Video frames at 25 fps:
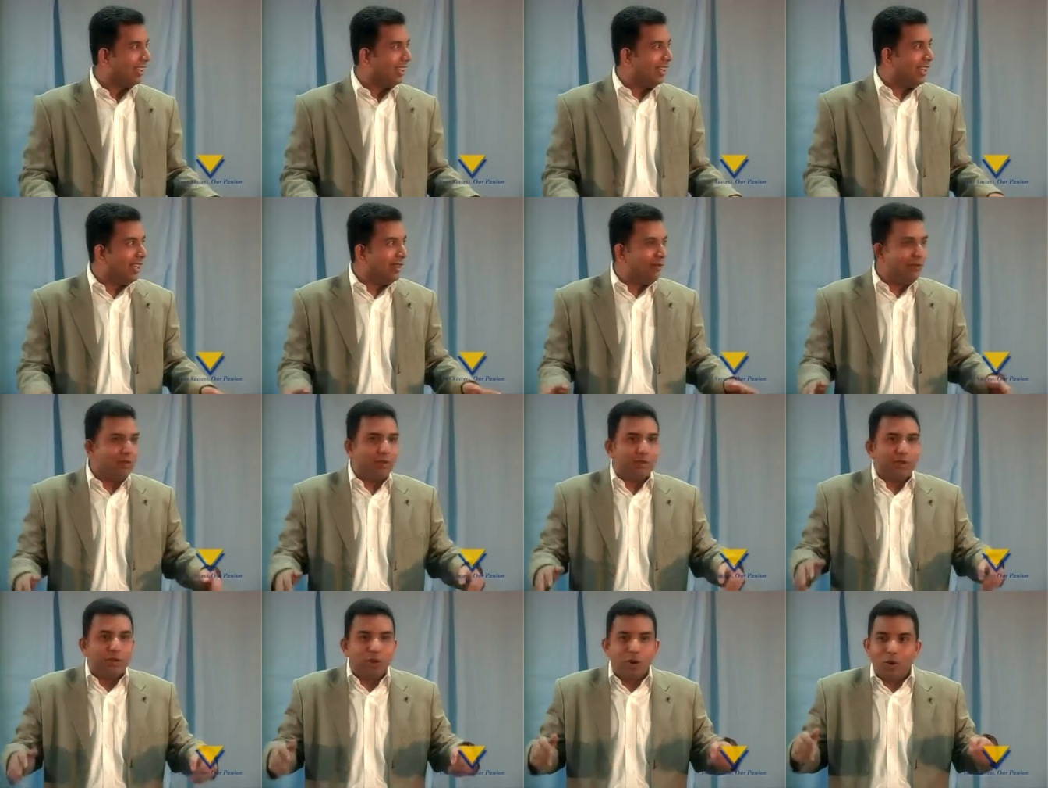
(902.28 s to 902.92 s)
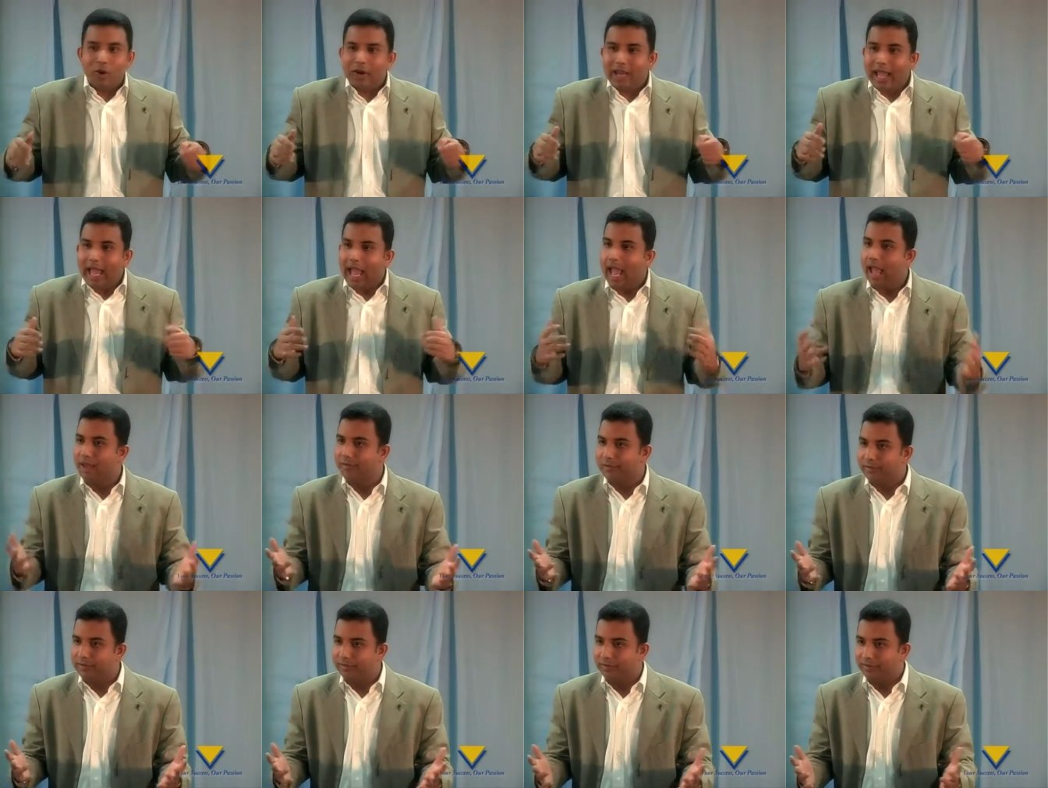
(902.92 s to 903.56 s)
If you don't
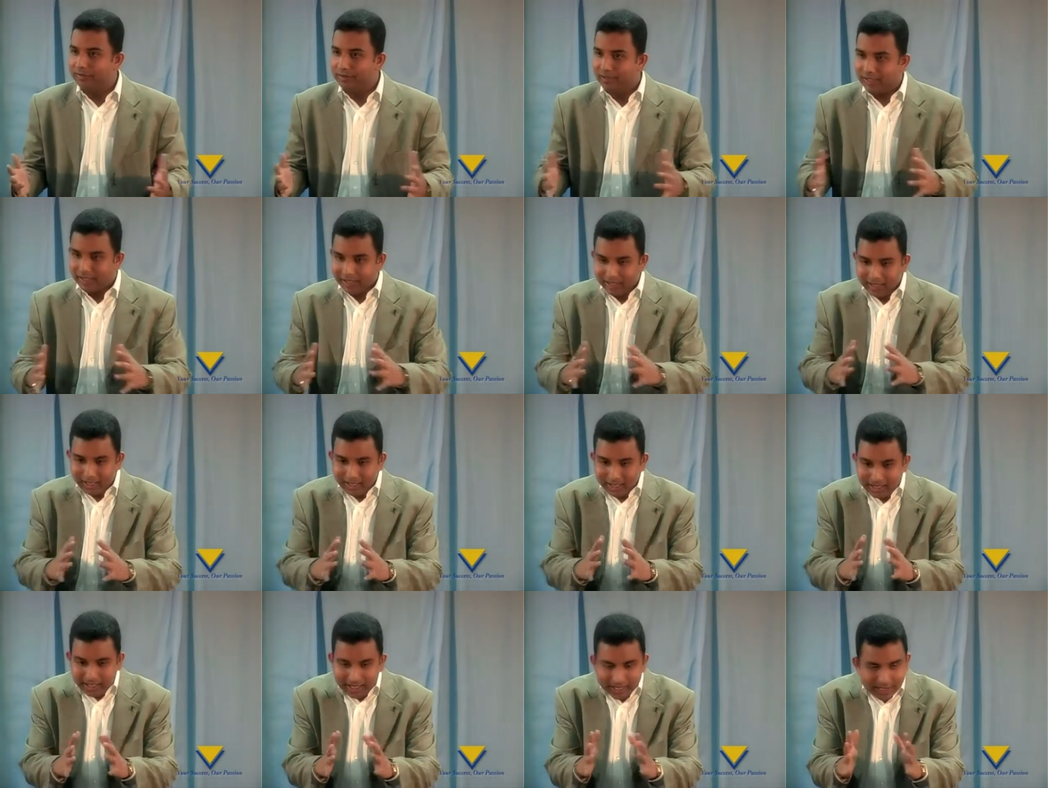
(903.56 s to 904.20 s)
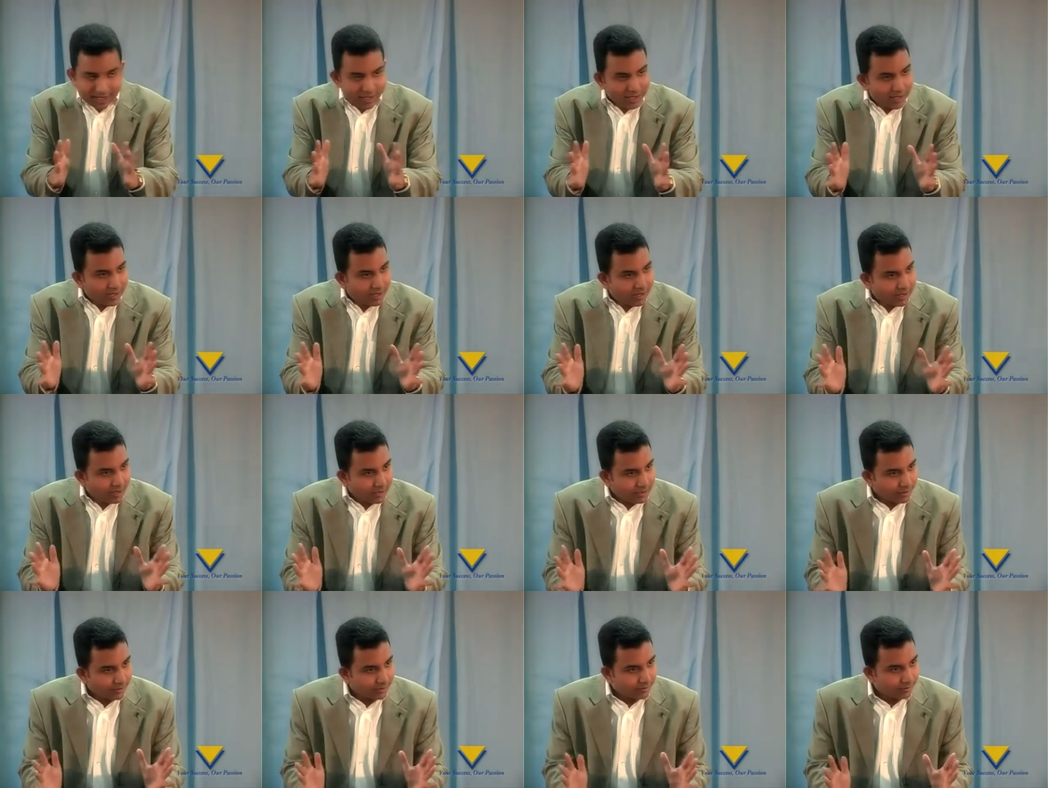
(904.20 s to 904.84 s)
have a
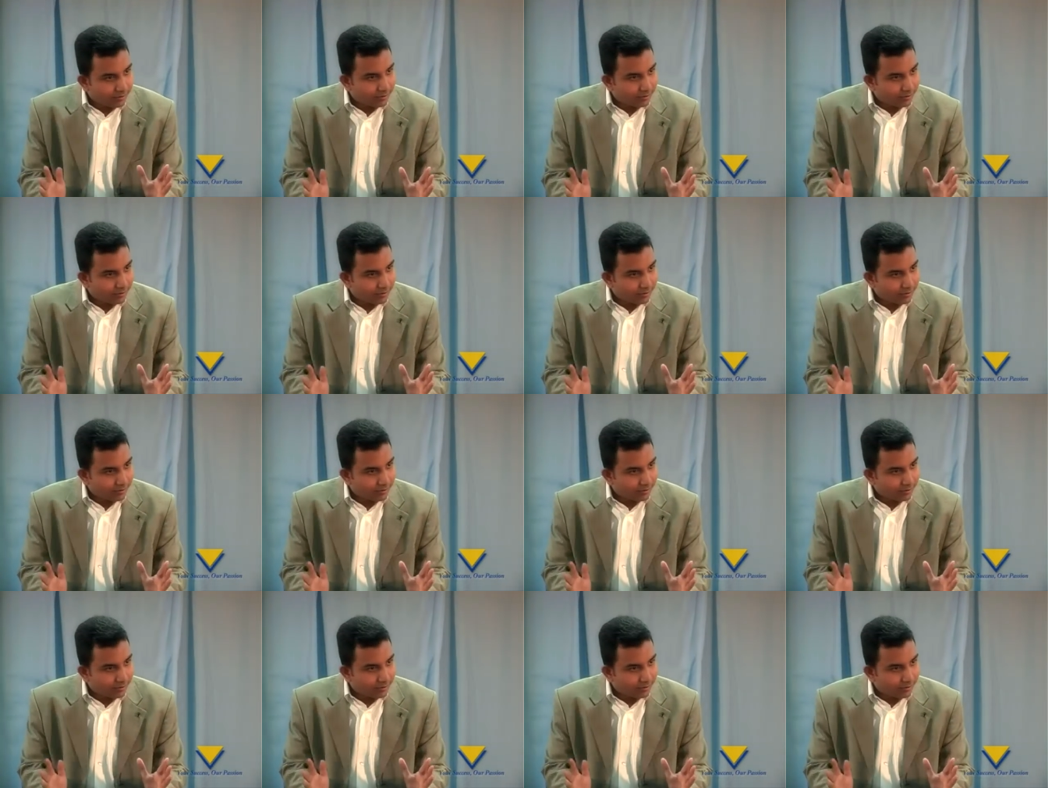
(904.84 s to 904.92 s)
list